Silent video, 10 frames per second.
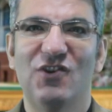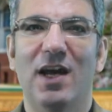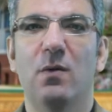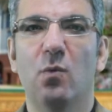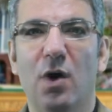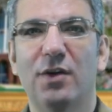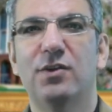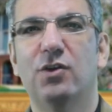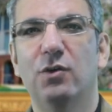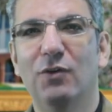and
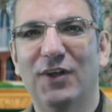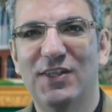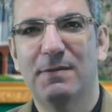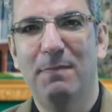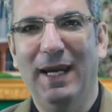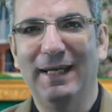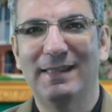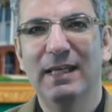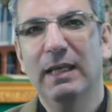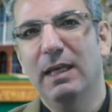what to expect